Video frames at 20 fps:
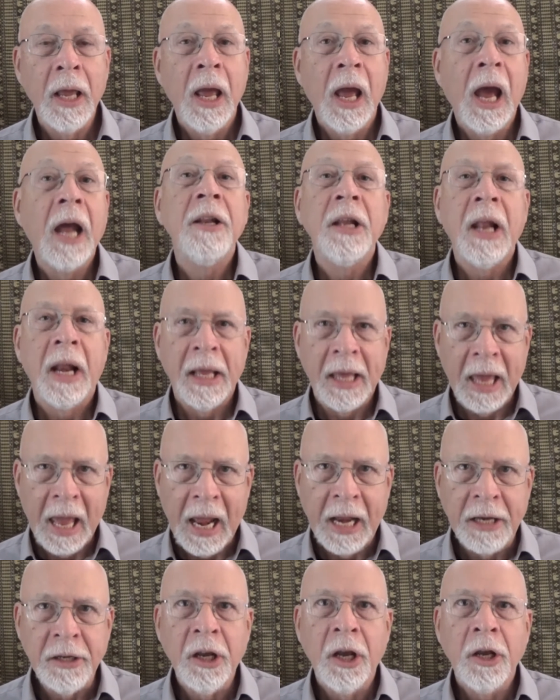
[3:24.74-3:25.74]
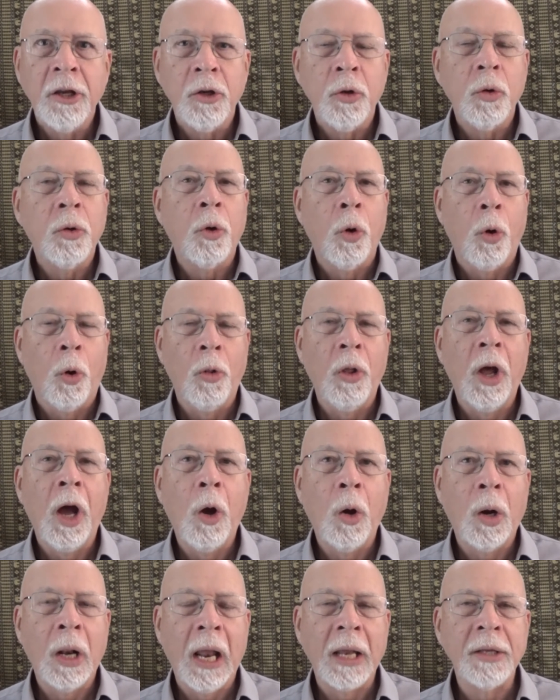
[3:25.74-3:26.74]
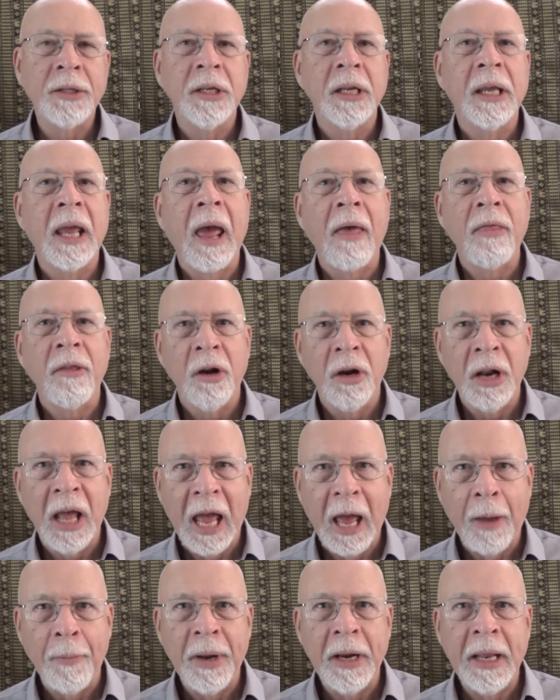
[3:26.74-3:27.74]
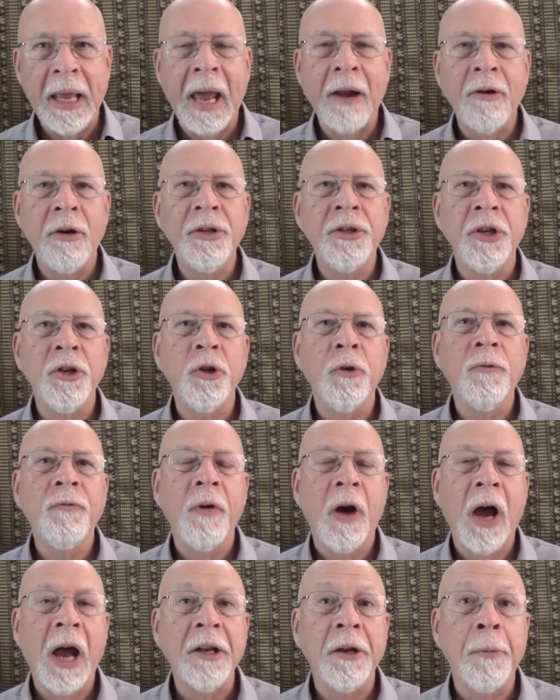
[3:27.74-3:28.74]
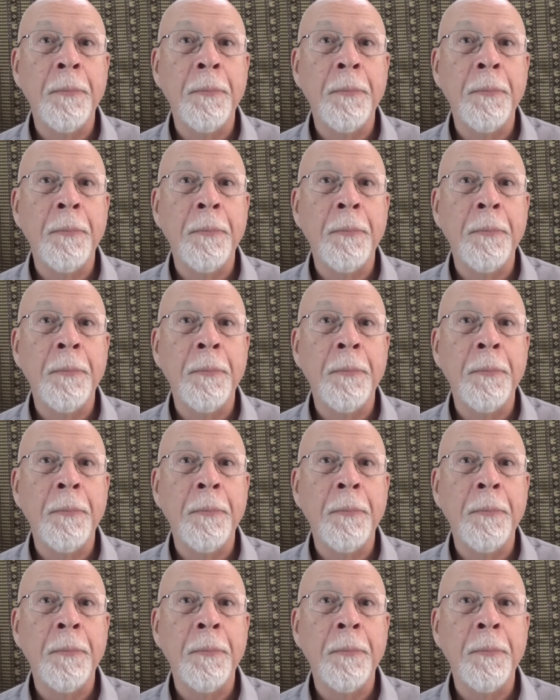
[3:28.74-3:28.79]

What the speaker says: And then again, you call the whole class together and how many errors did you find,